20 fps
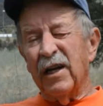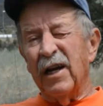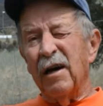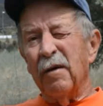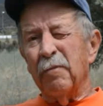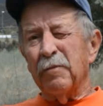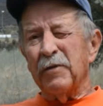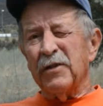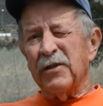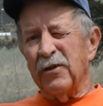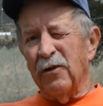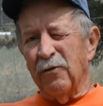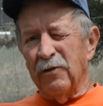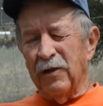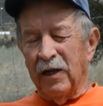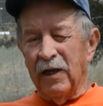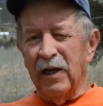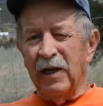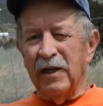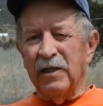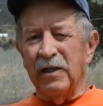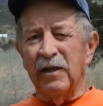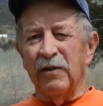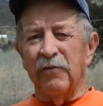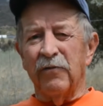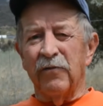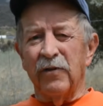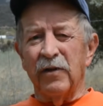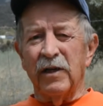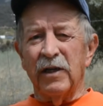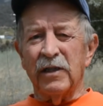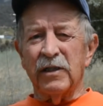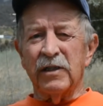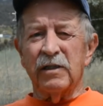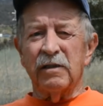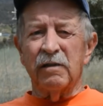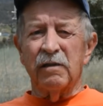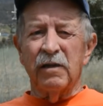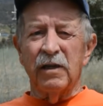episode that I did for this